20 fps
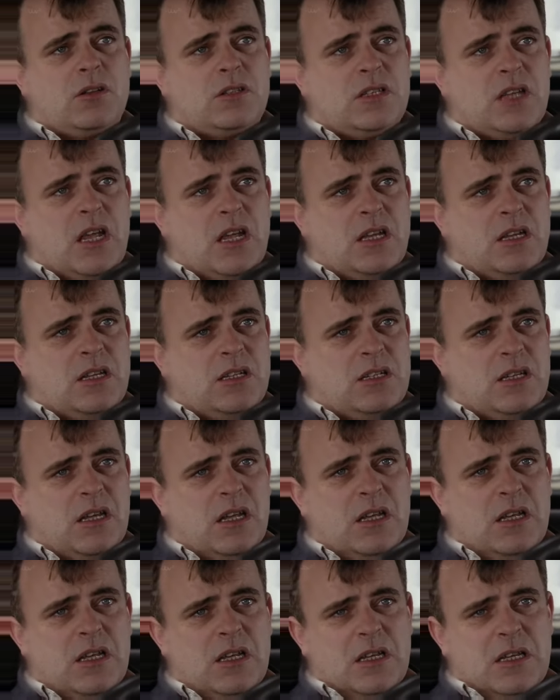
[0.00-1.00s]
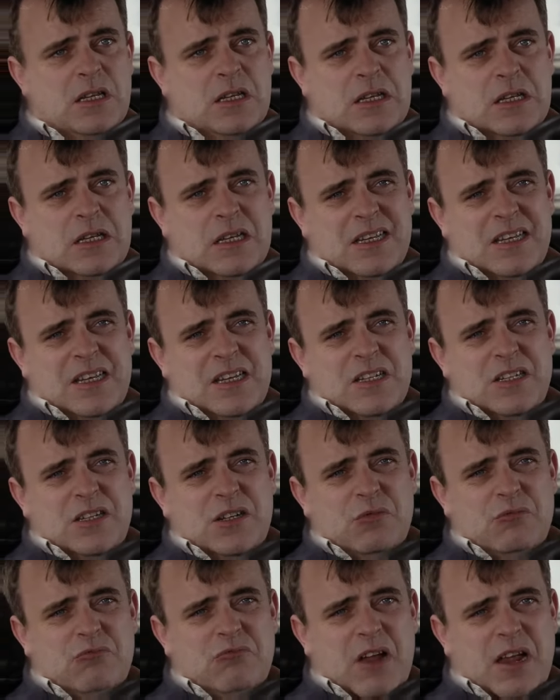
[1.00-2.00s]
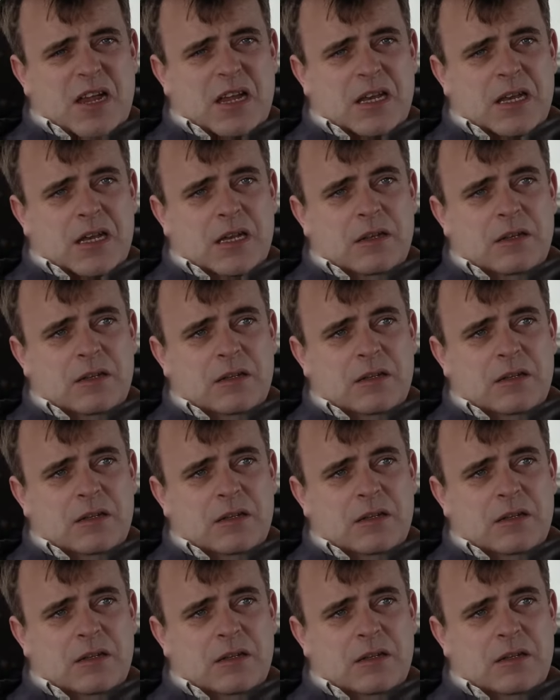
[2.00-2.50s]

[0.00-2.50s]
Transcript: take. It's your reckoning.